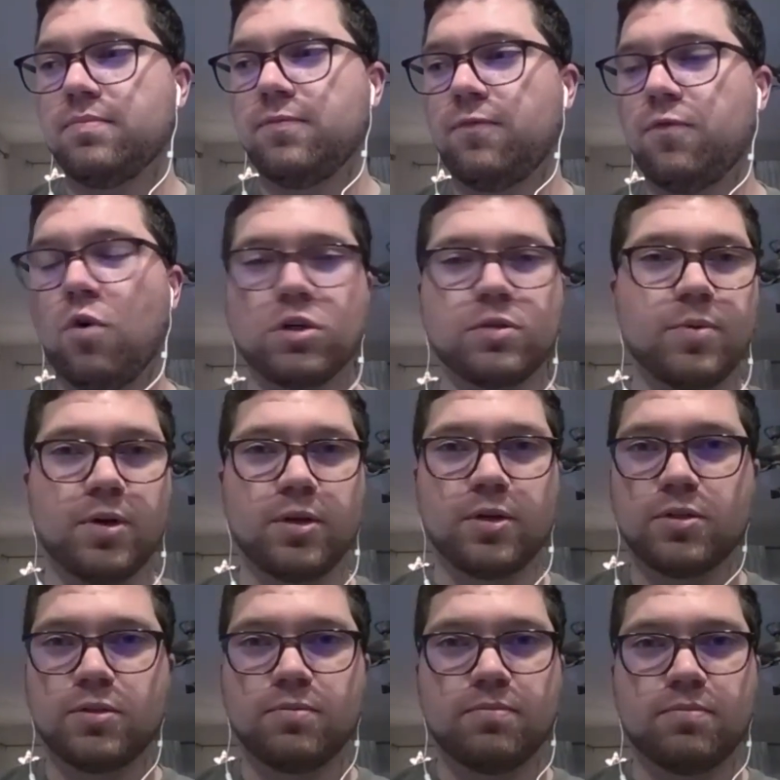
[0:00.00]

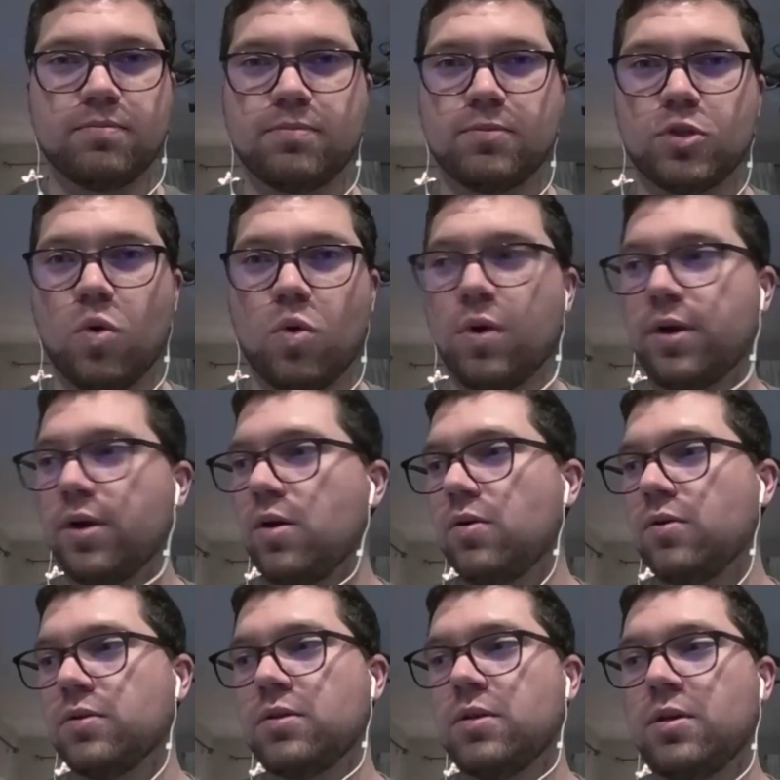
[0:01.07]
Forsberg's scoring
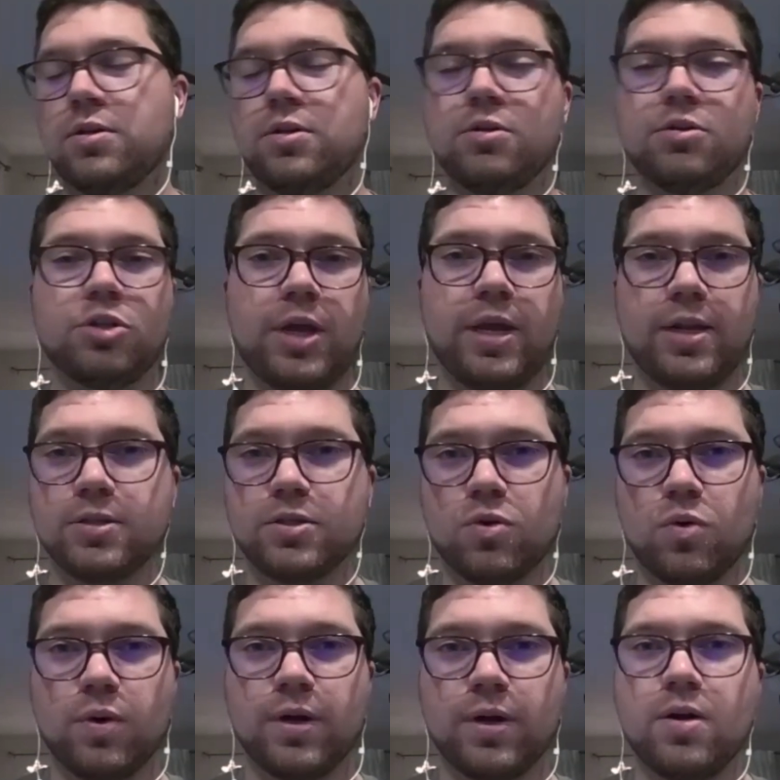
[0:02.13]
goals. Duchesne is
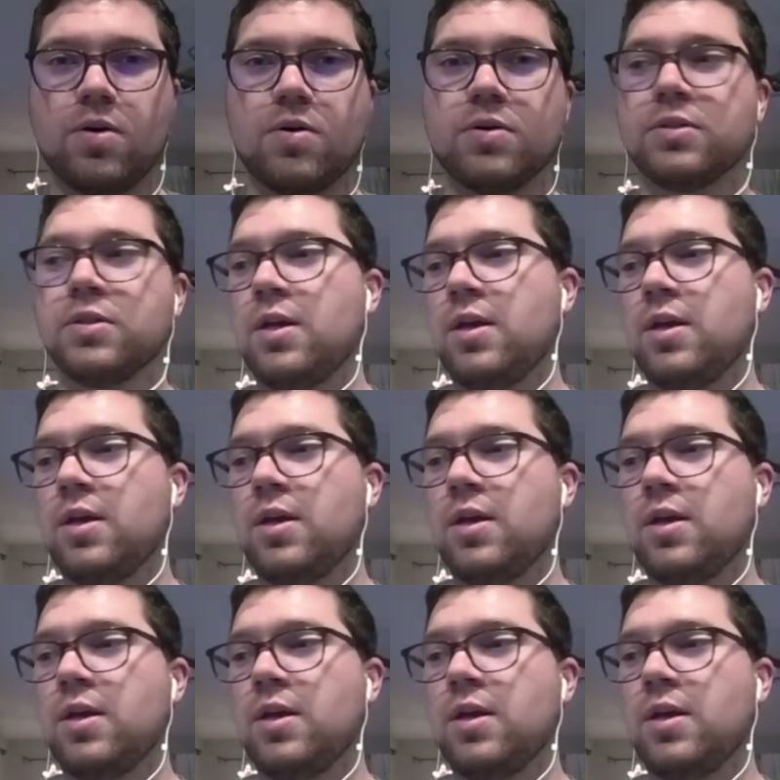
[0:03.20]
scoring goals.